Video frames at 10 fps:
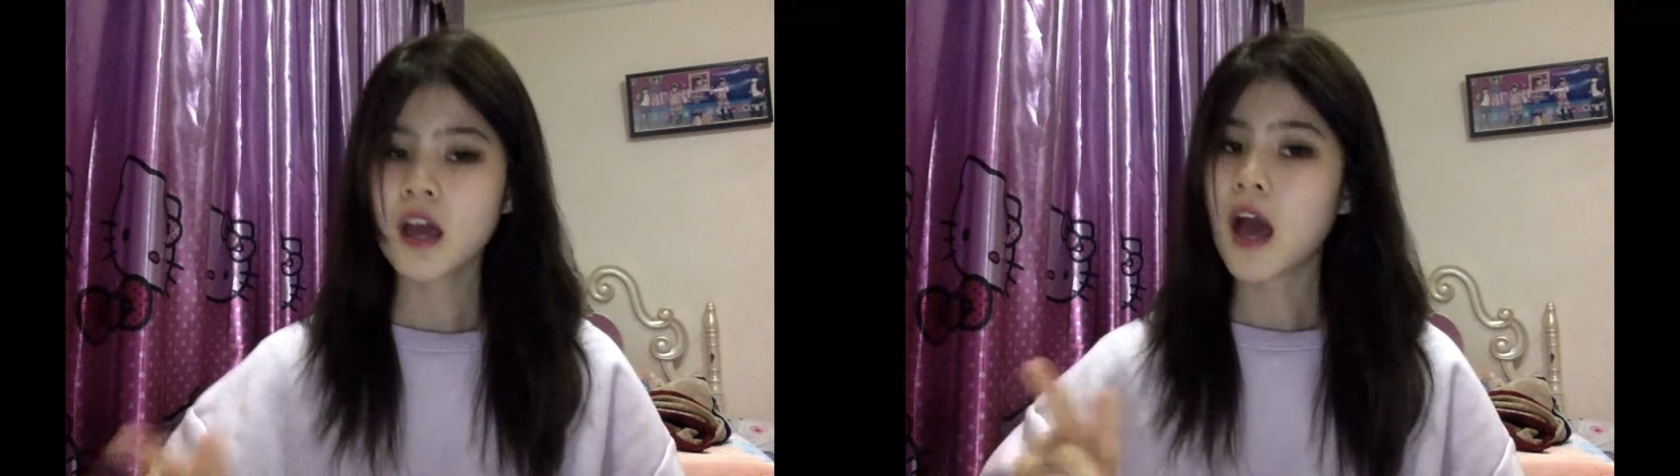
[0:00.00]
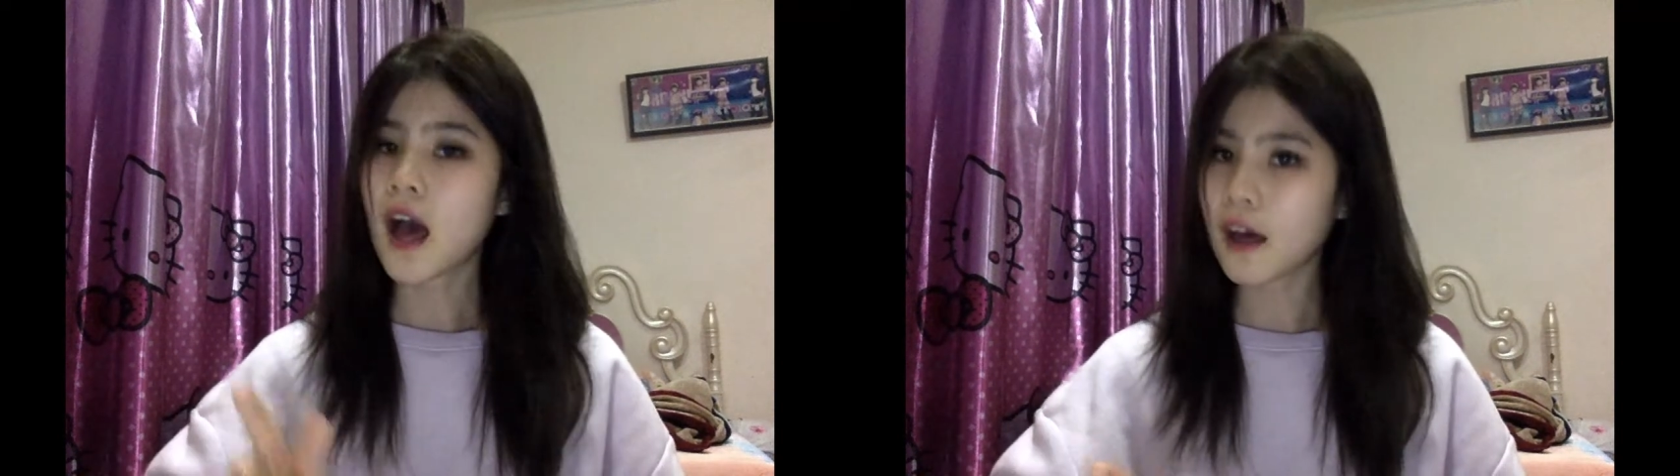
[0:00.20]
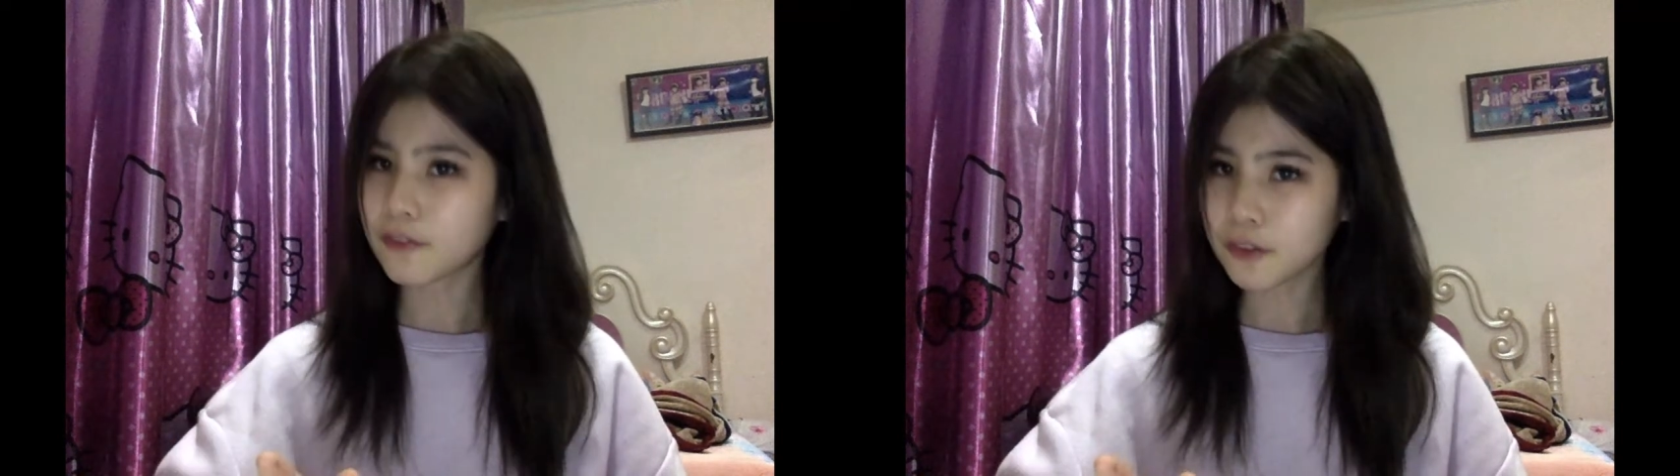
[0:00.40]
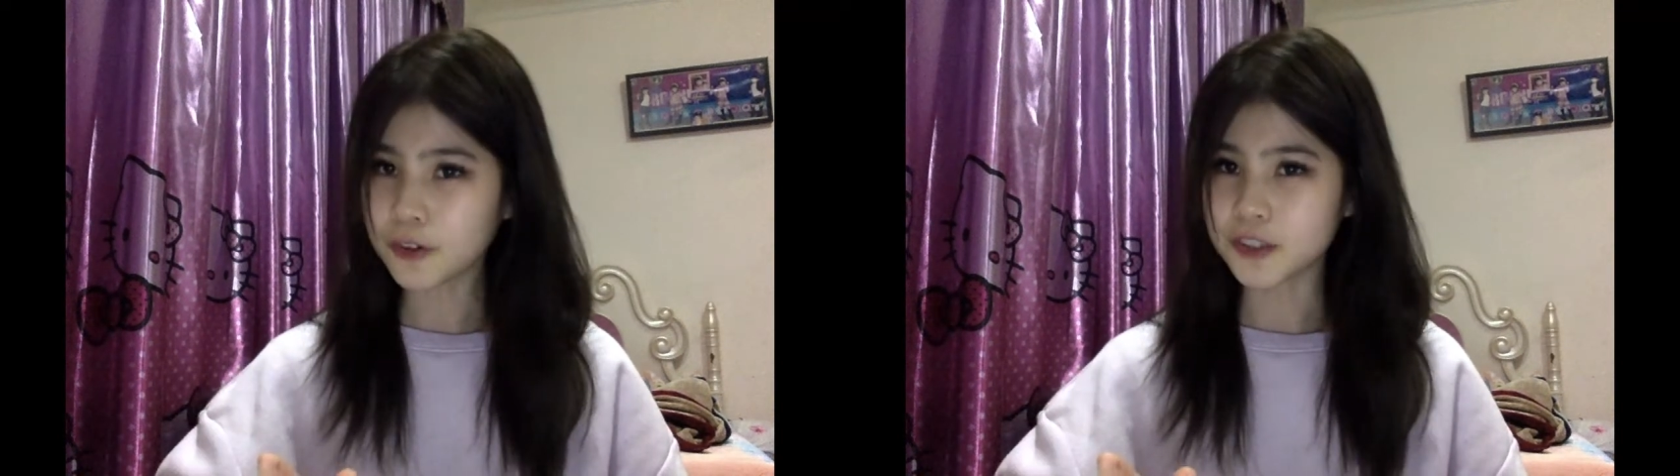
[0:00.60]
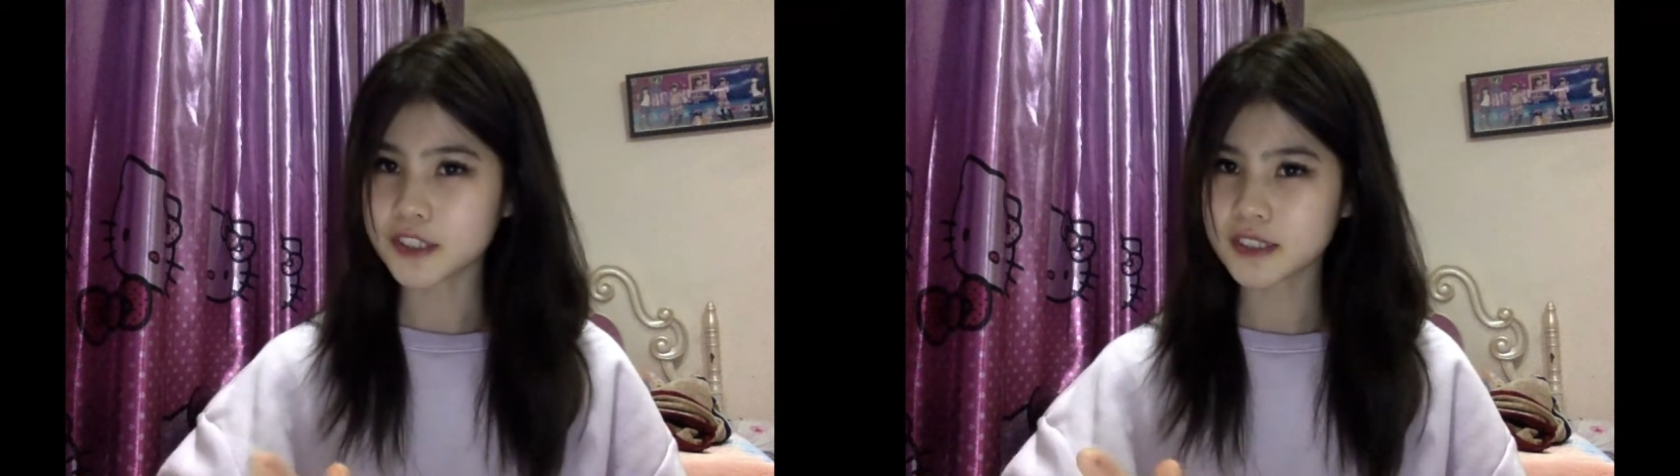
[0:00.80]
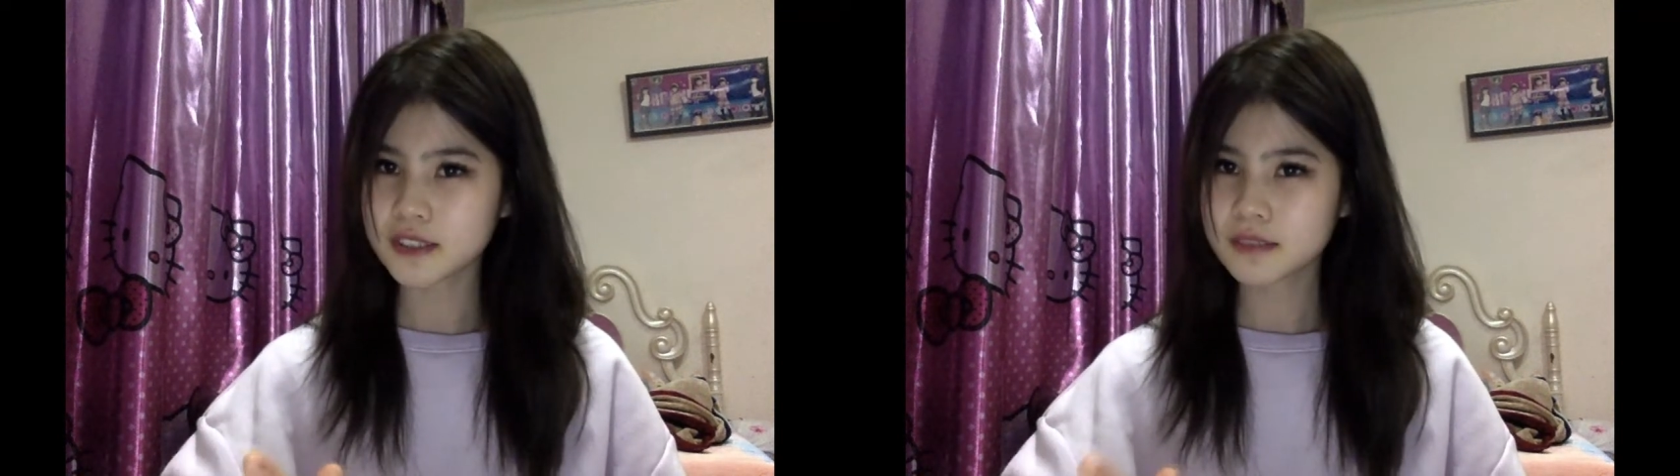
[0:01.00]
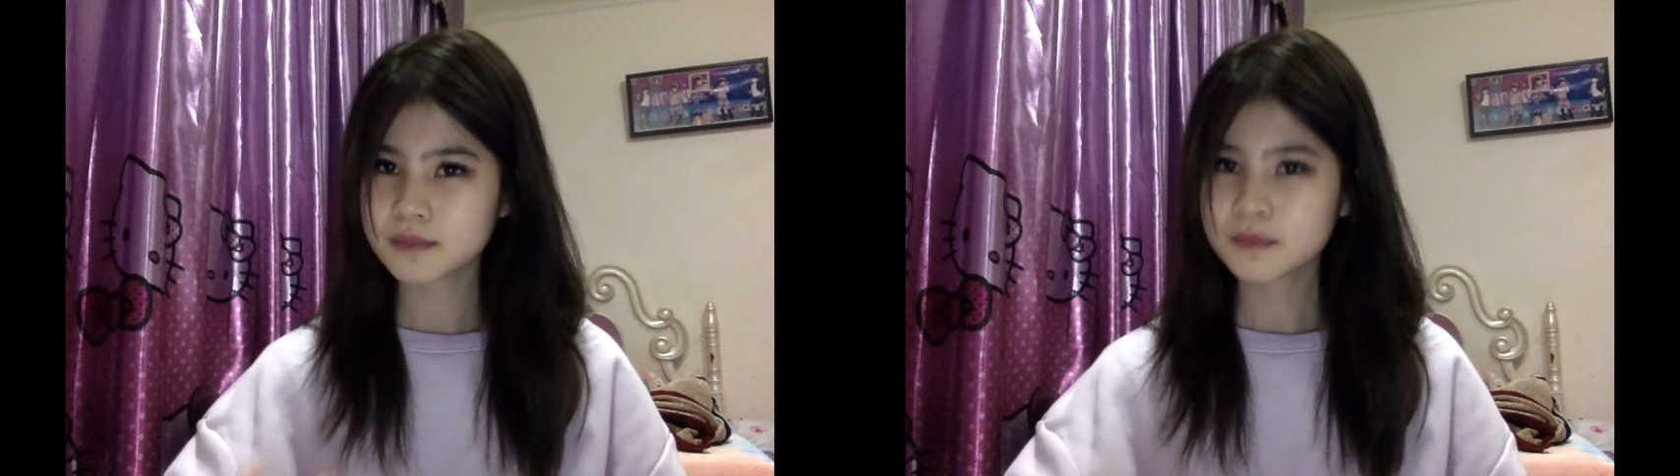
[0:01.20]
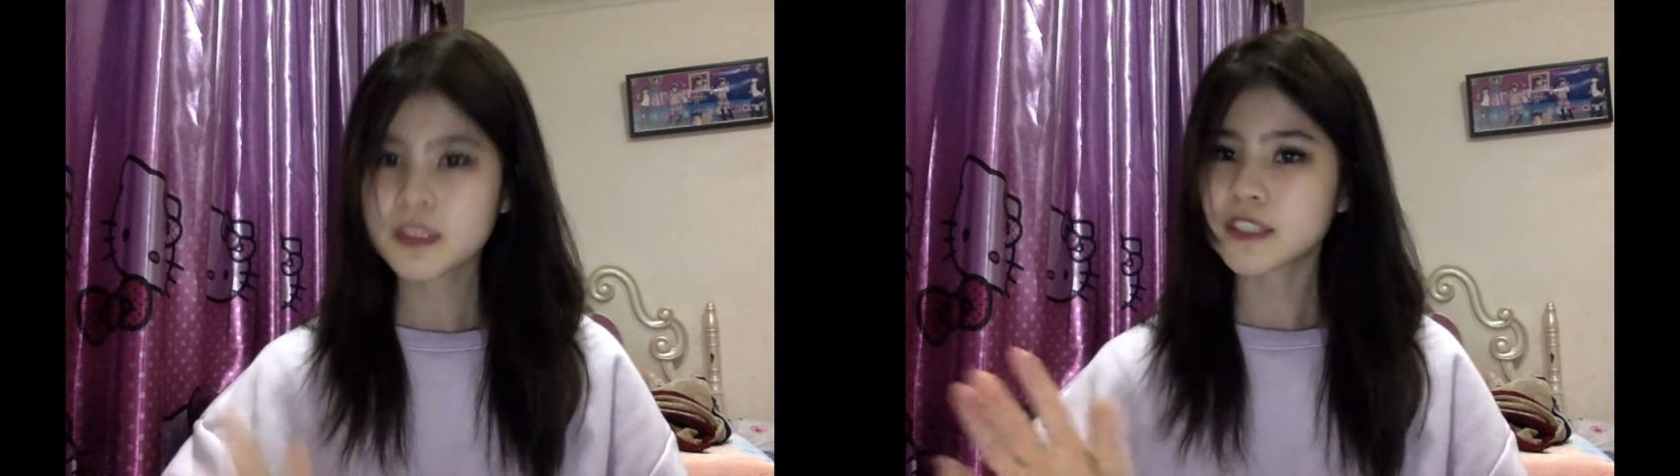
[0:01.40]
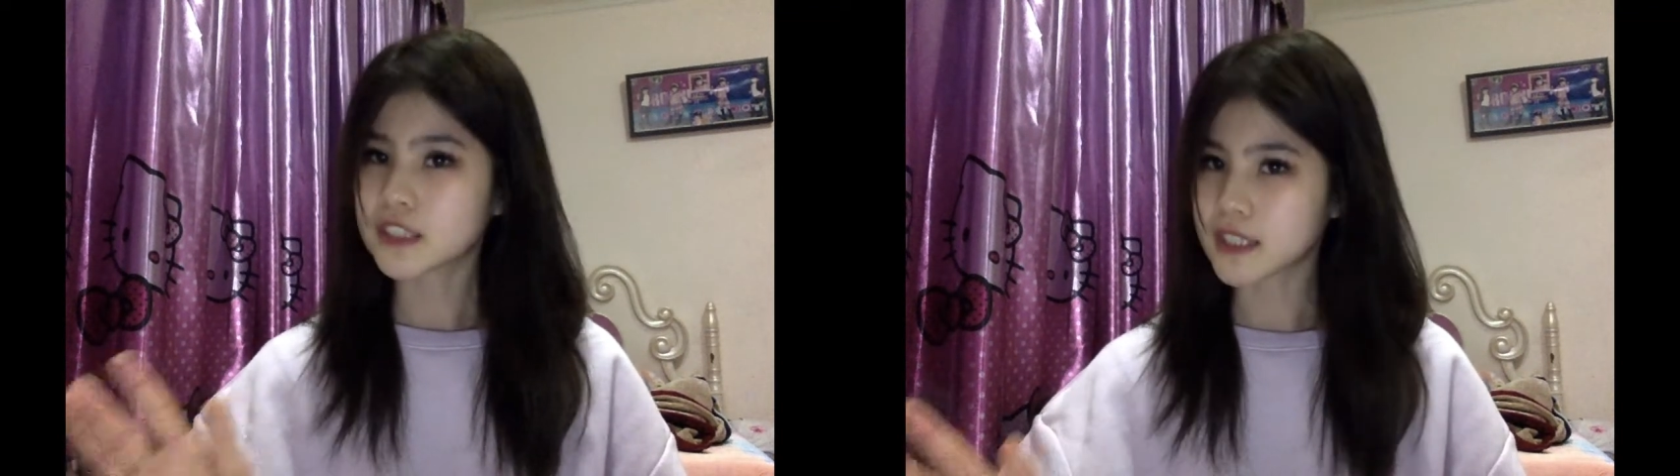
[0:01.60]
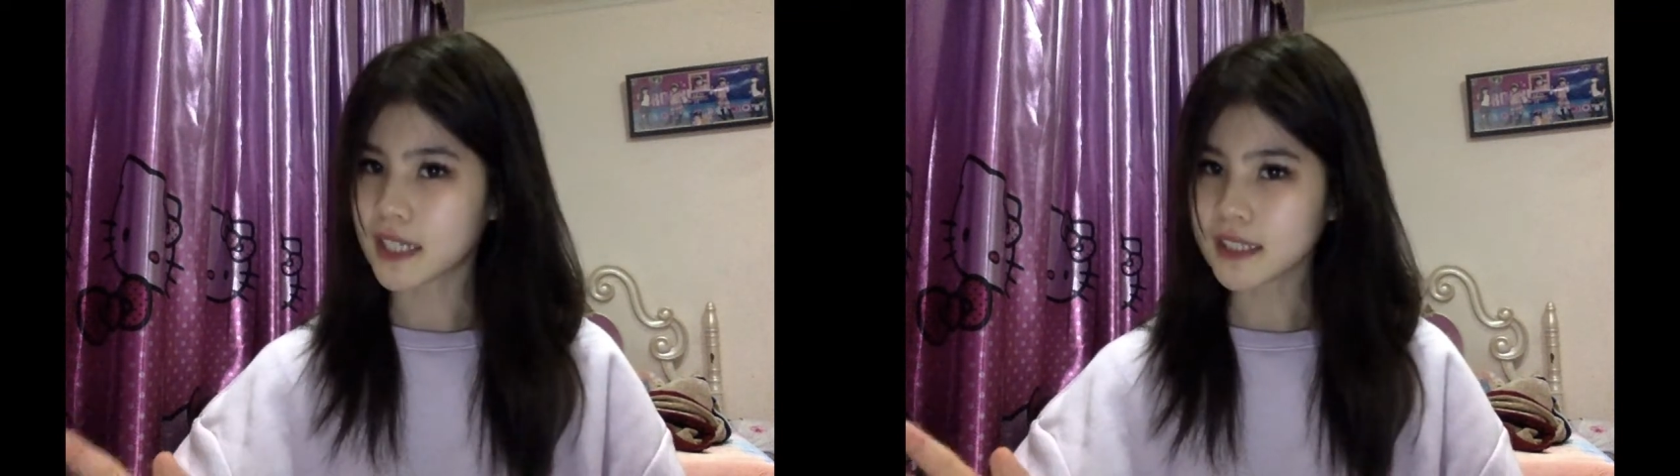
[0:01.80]
Of course,
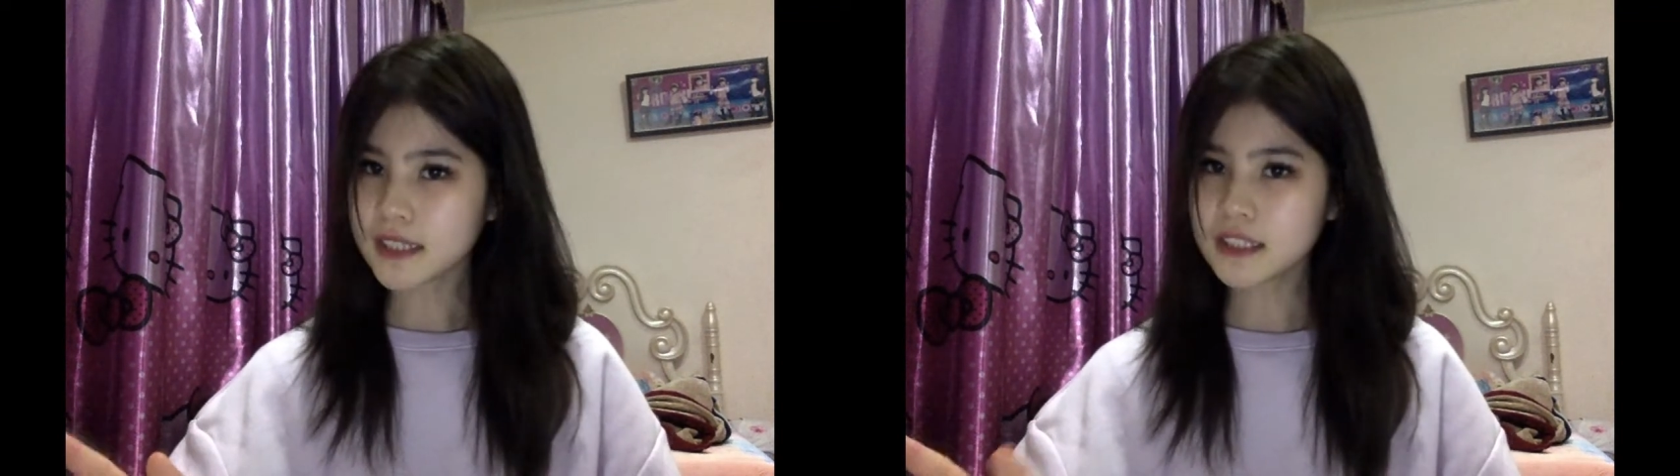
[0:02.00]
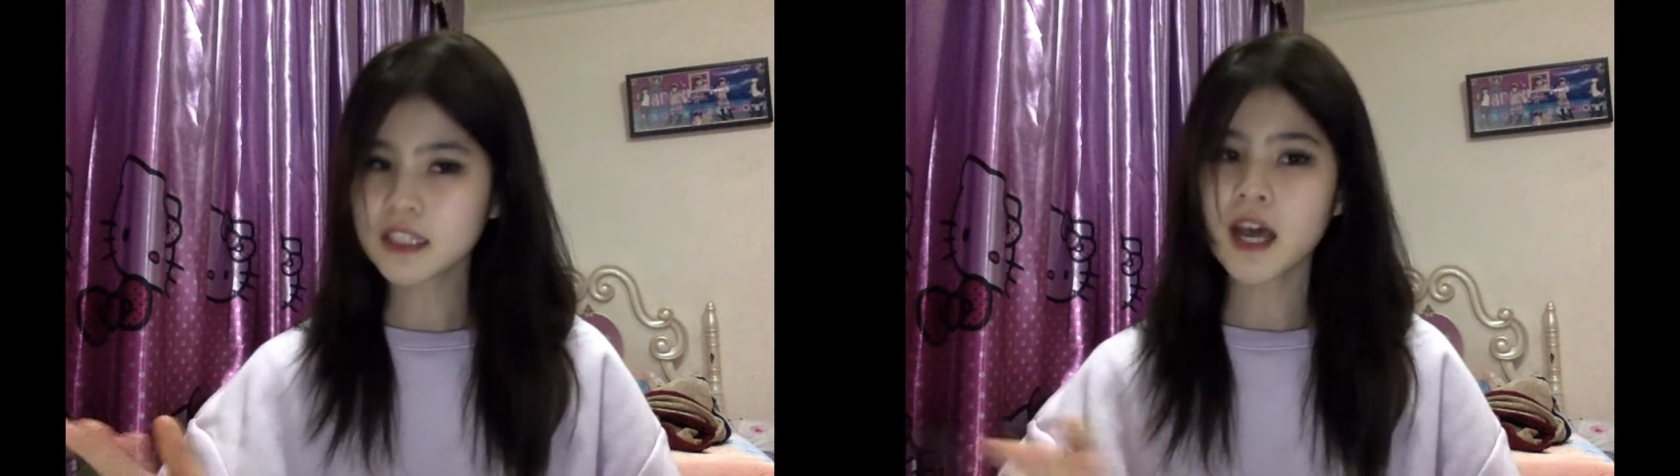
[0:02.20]
genetics,